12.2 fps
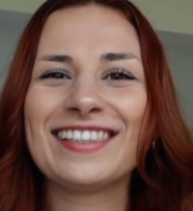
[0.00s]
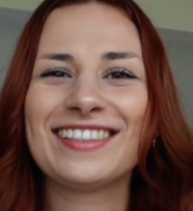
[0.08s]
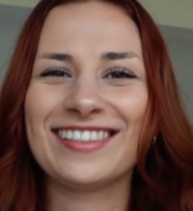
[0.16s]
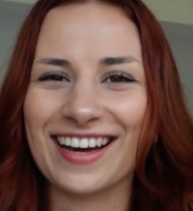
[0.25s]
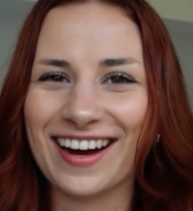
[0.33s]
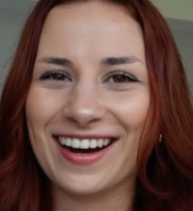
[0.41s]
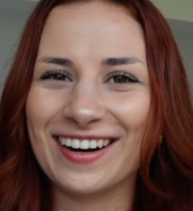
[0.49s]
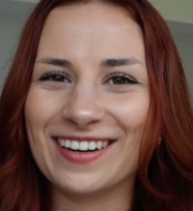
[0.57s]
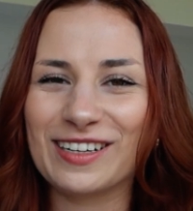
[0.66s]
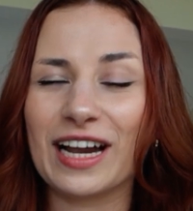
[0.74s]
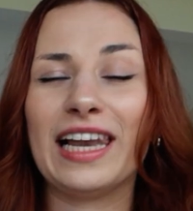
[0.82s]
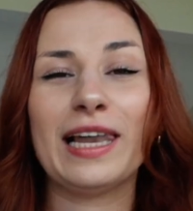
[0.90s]

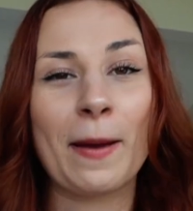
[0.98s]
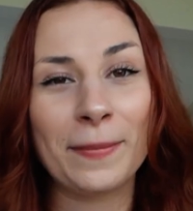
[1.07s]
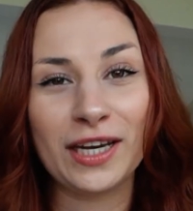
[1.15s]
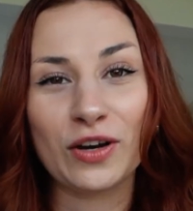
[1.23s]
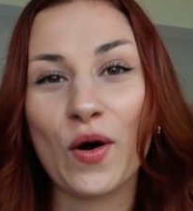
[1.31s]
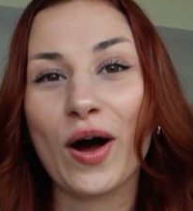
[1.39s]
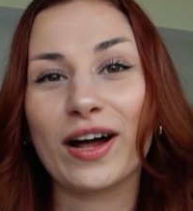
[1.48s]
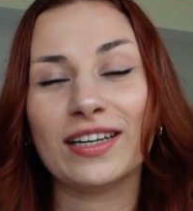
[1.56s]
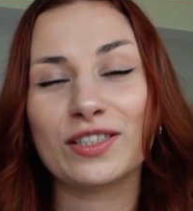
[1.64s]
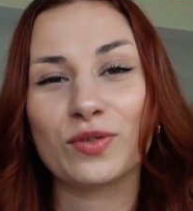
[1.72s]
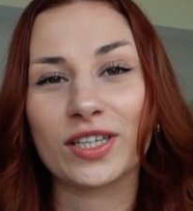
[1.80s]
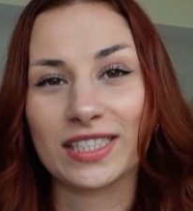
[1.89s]
So let me know how
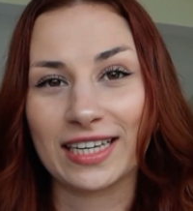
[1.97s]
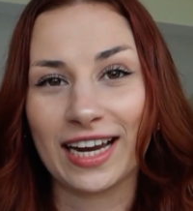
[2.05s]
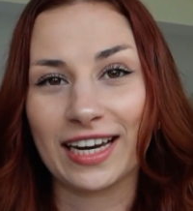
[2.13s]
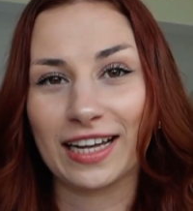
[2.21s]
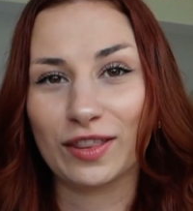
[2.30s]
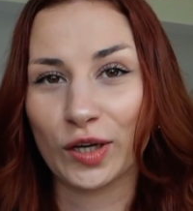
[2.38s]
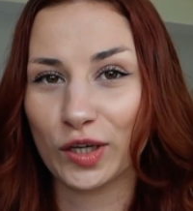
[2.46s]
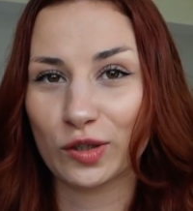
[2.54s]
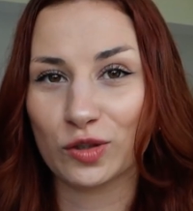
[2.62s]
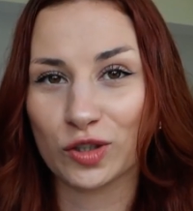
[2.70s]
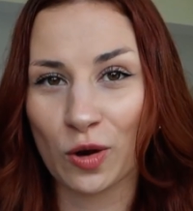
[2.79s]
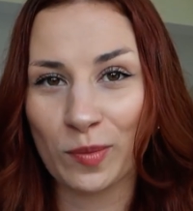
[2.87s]
this resonated. Thank
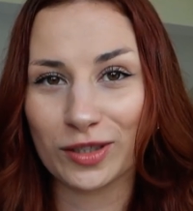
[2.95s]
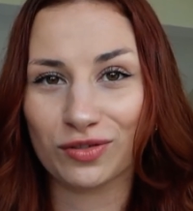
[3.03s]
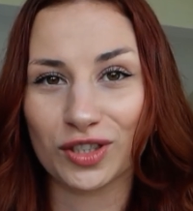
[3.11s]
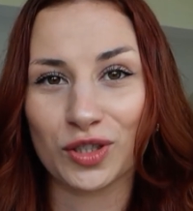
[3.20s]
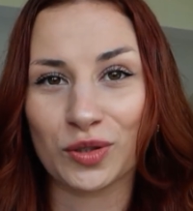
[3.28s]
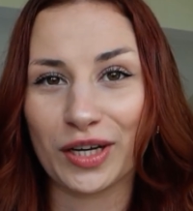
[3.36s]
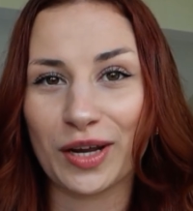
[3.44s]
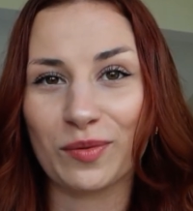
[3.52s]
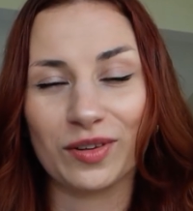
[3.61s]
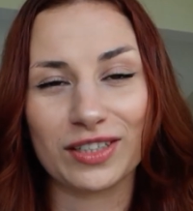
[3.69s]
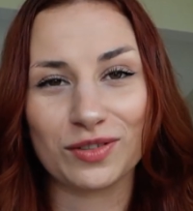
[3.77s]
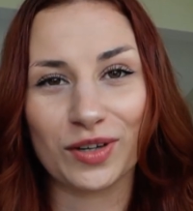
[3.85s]
you so much for tuning
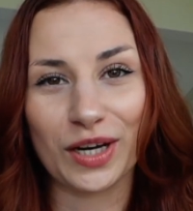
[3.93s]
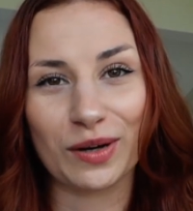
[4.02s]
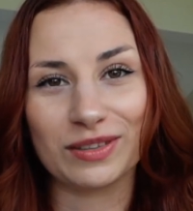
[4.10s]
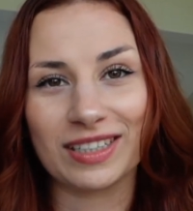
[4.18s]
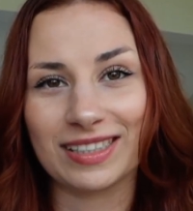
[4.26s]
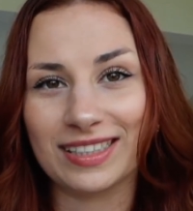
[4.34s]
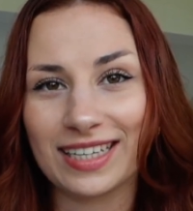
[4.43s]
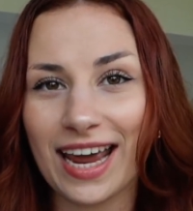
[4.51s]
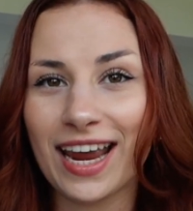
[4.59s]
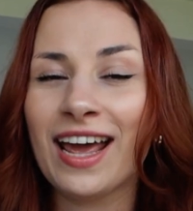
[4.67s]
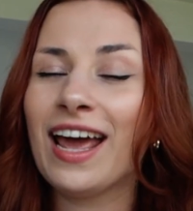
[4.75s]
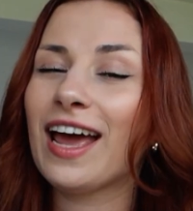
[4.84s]
in with this video
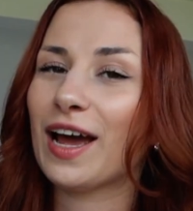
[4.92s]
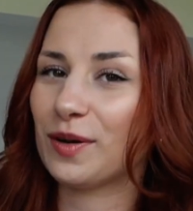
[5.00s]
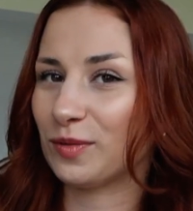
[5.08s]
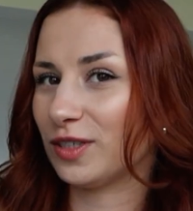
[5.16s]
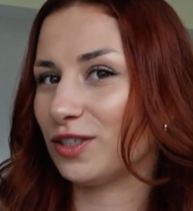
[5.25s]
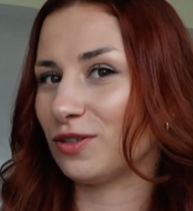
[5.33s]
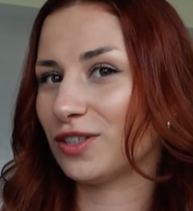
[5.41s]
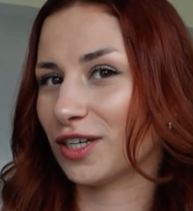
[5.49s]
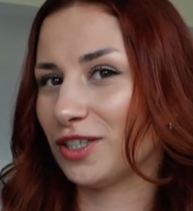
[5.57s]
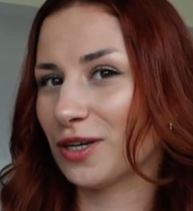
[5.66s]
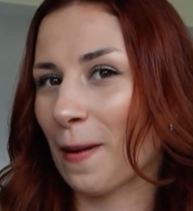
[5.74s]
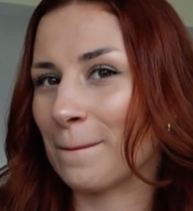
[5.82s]
today. And I wish you
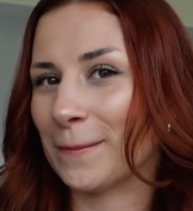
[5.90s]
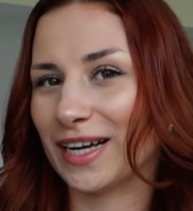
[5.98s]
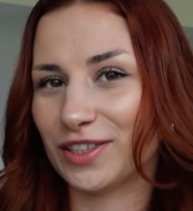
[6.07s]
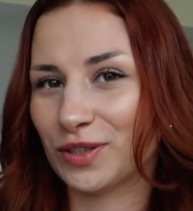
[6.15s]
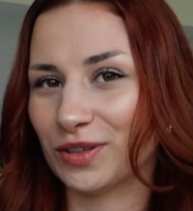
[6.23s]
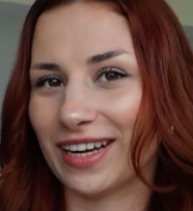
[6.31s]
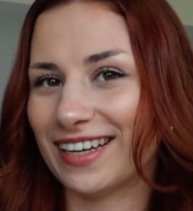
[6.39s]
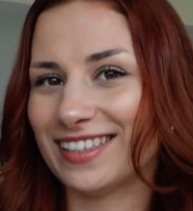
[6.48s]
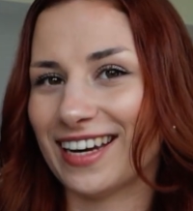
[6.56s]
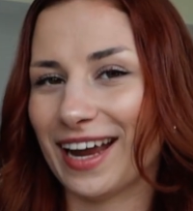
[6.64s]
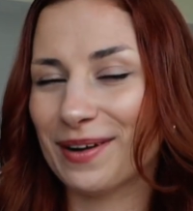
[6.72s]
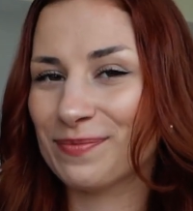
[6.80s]
such a magical day
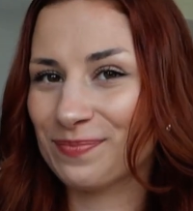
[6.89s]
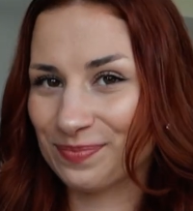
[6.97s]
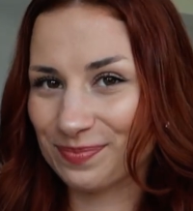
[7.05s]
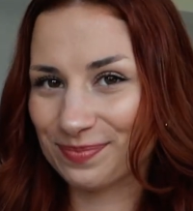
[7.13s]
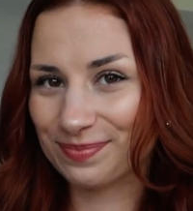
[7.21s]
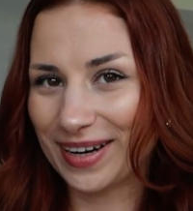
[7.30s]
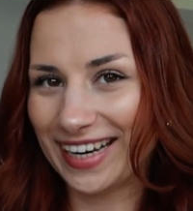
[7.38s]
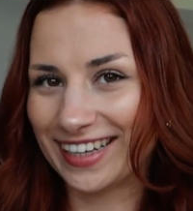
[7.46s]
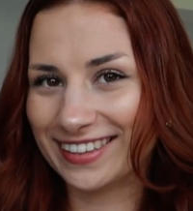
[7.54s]
today. Bye.